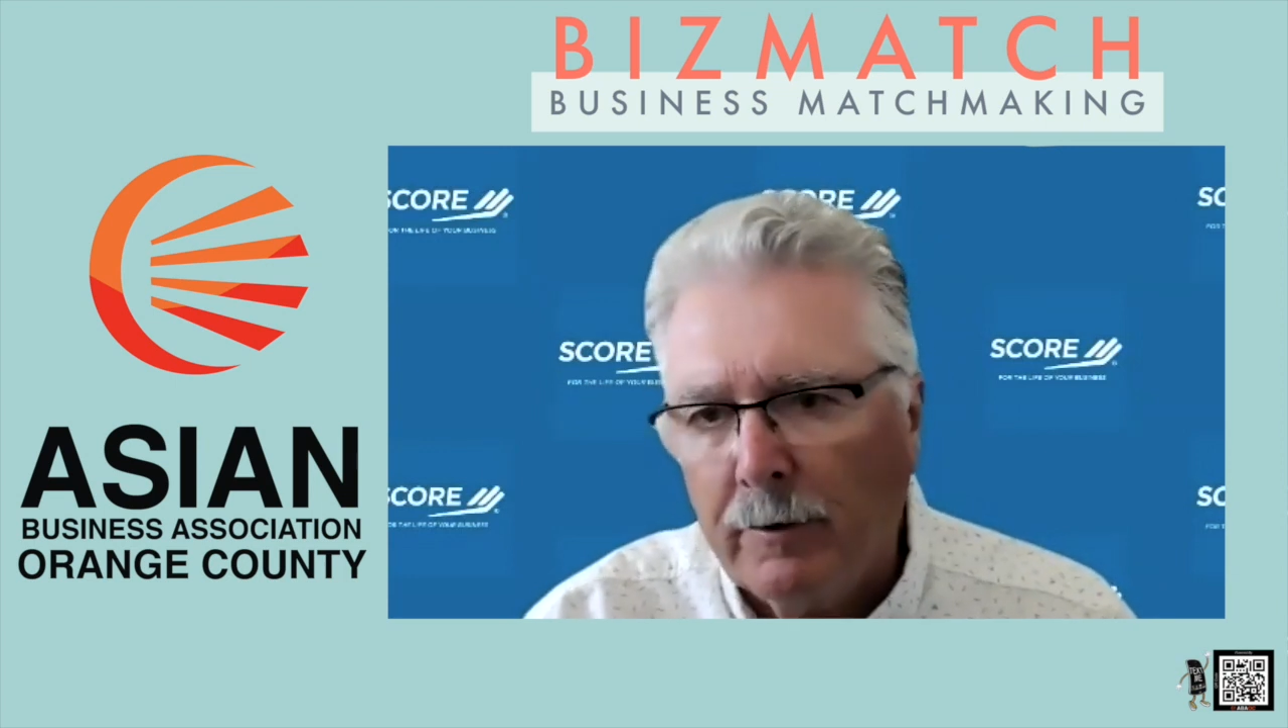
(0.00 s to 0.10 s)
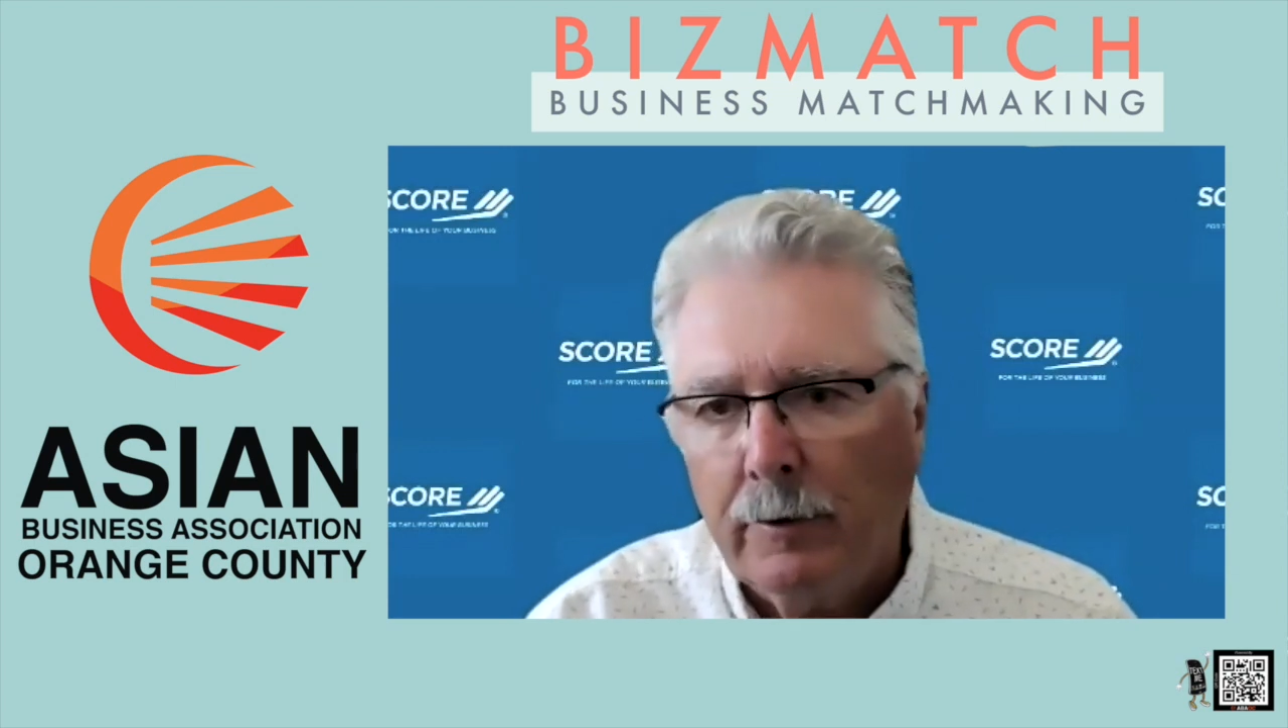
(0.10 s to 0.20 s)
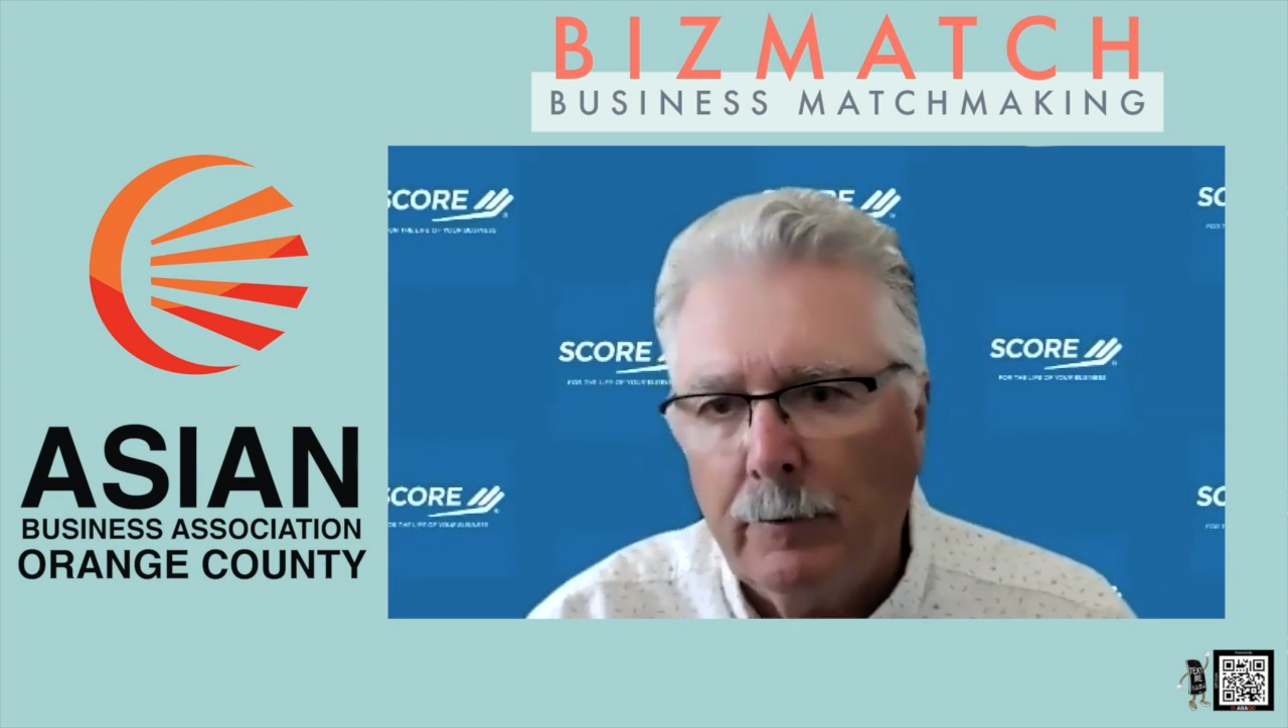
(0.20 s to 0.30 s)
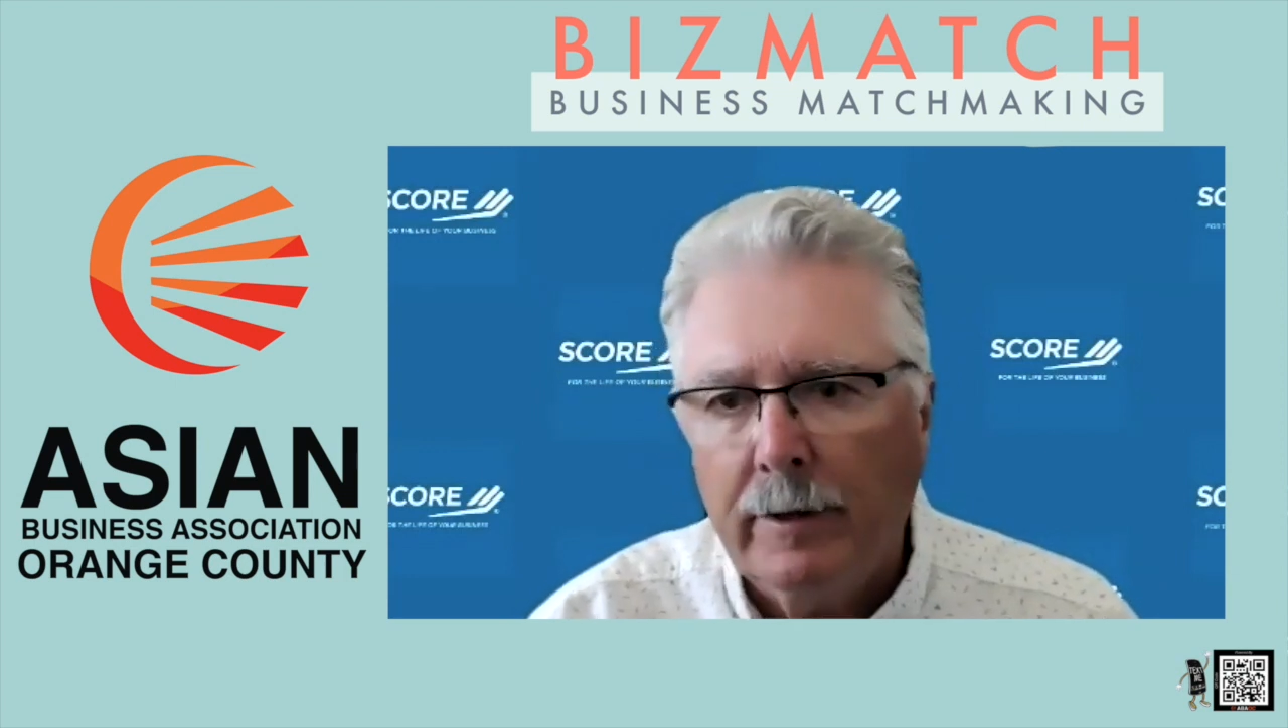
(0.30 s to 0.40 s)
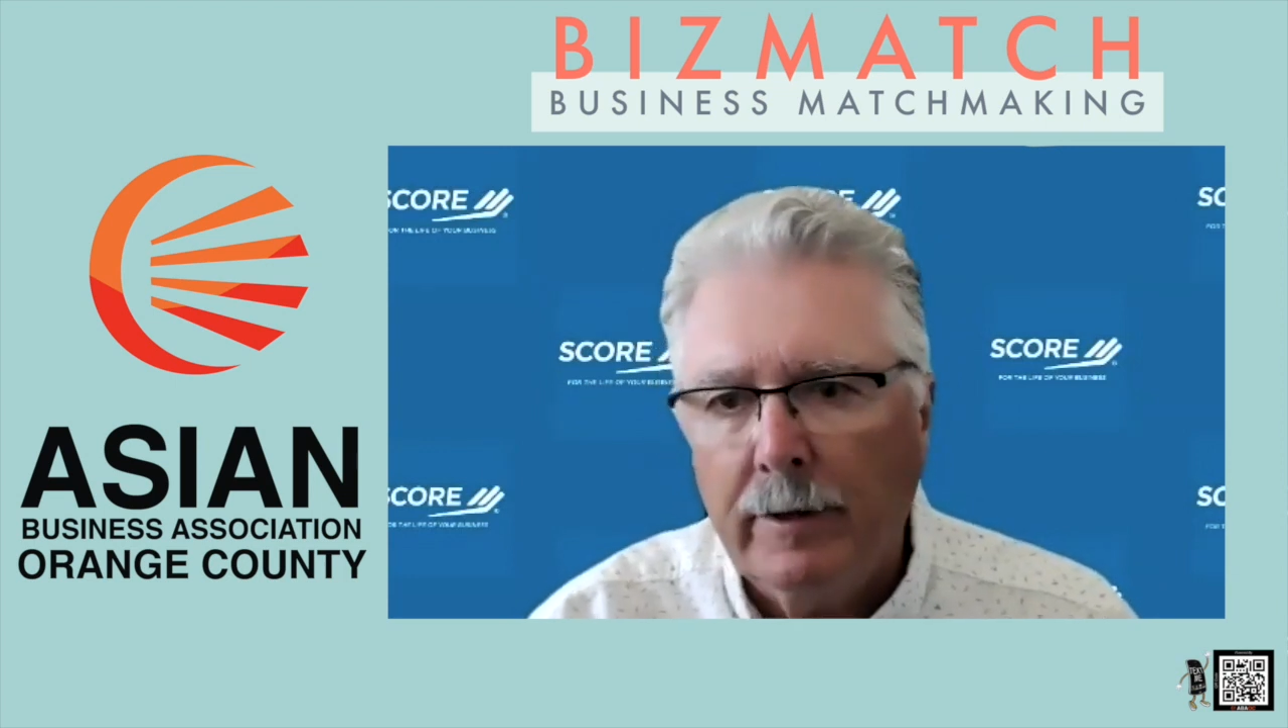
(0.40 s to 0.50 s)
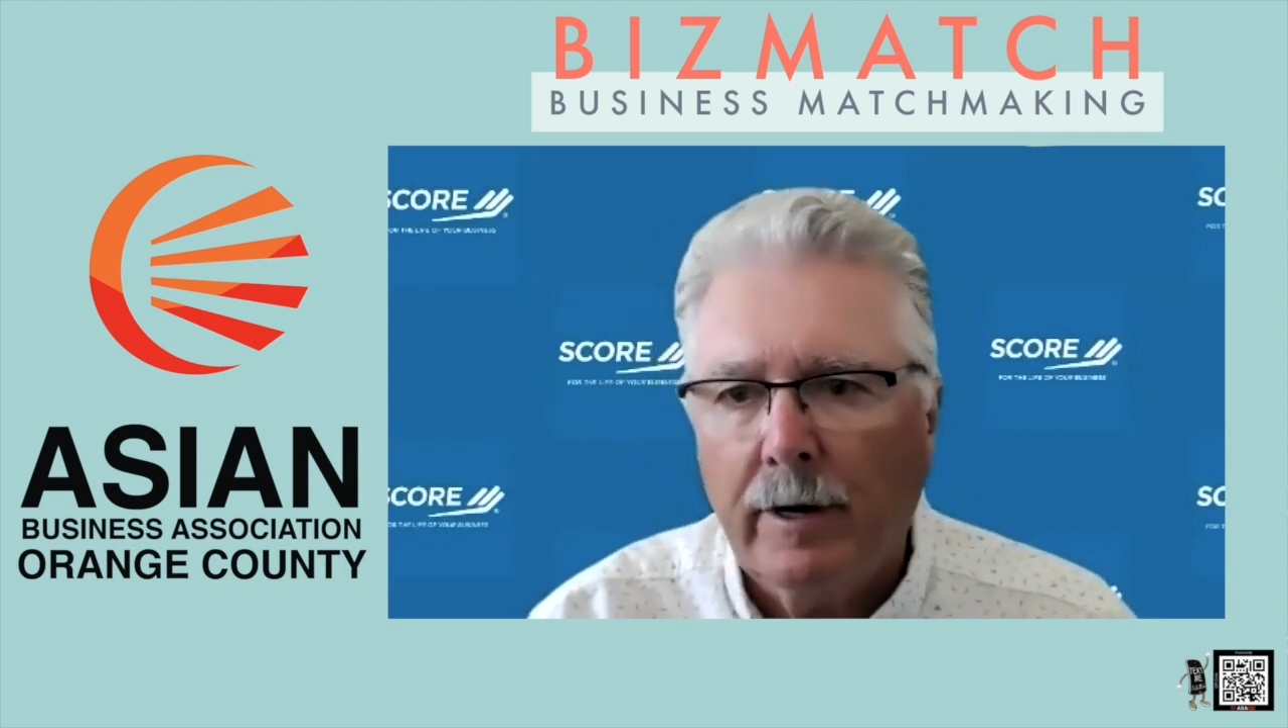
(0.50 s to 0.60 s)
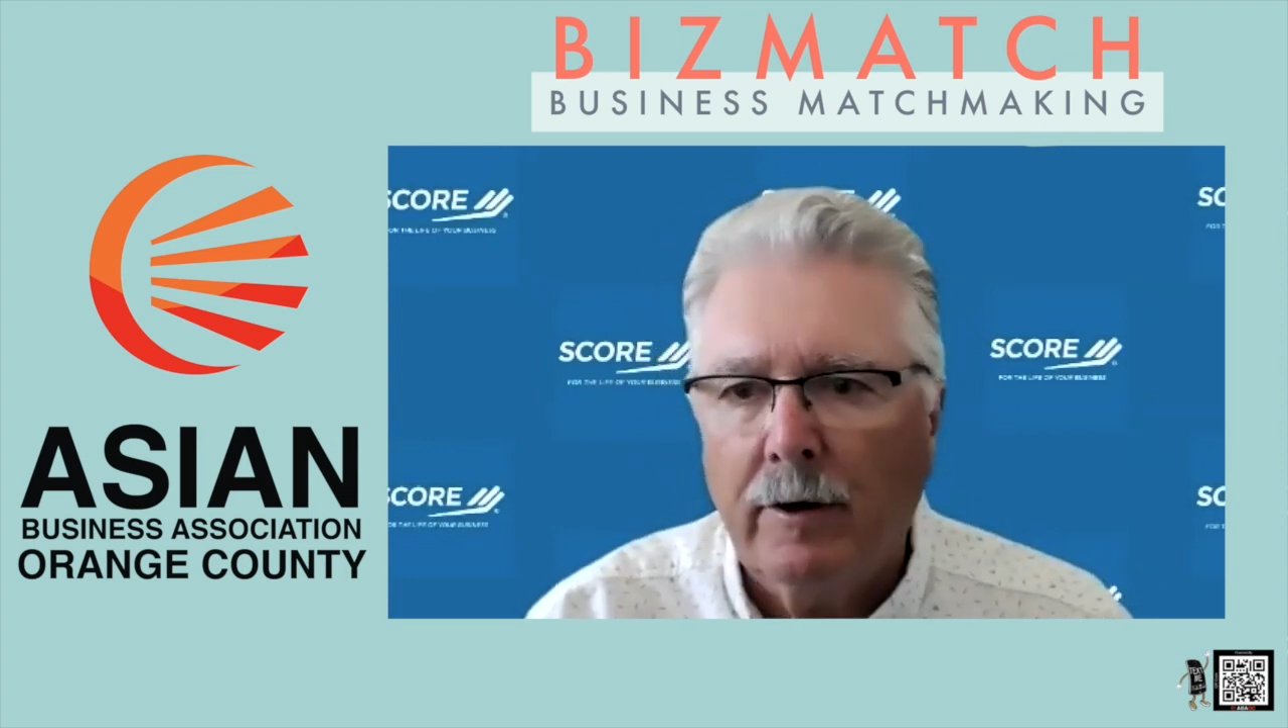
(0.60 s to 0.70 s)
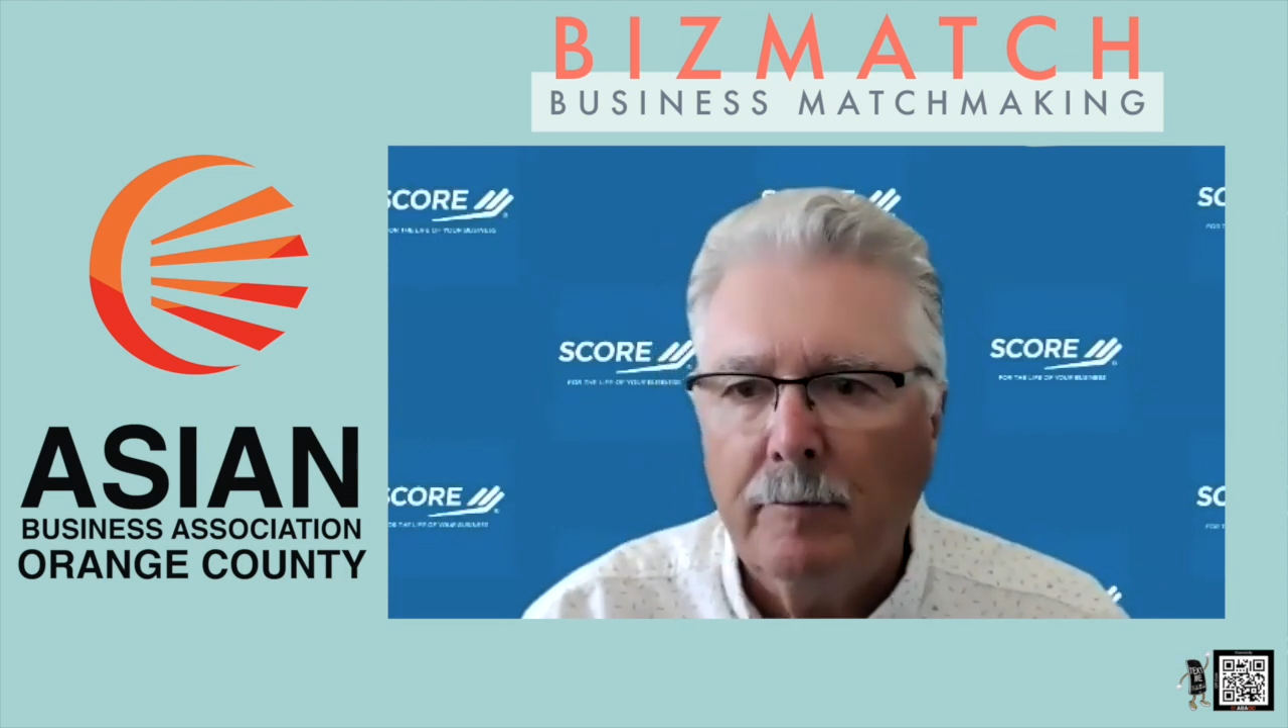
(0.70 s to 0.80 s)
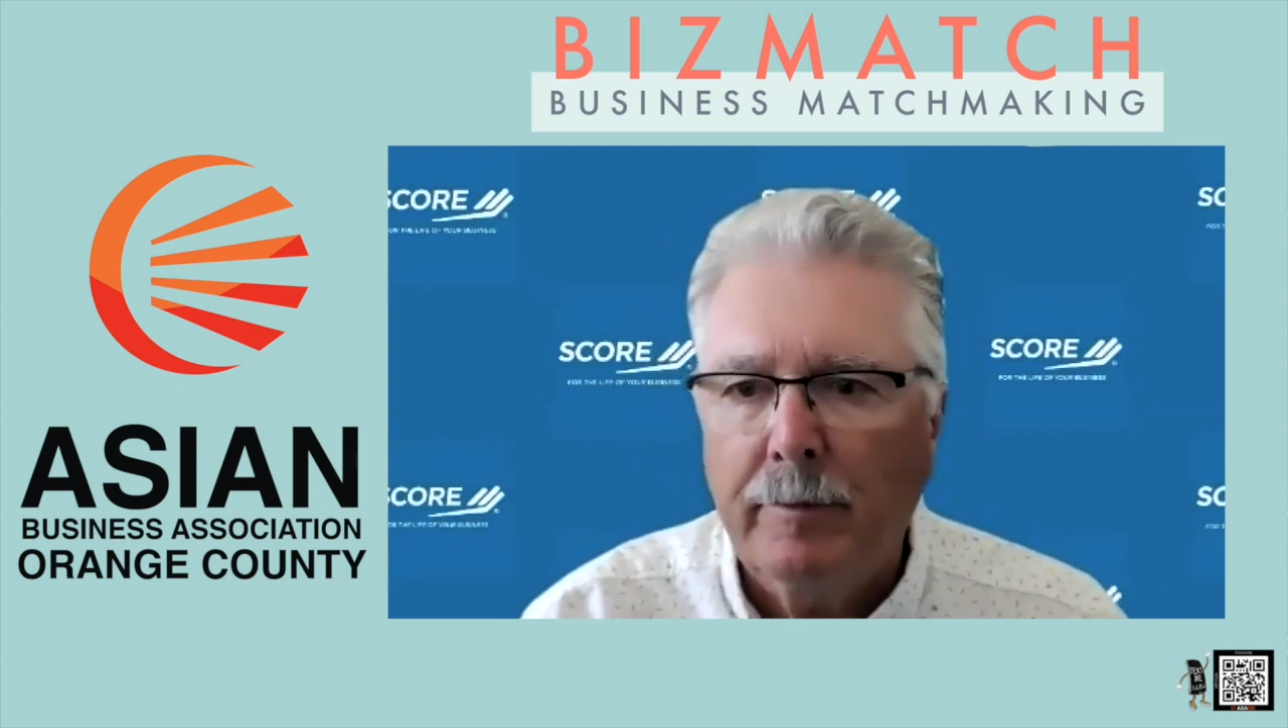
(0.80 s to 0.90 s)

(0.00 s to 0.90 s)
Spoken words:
they're retired,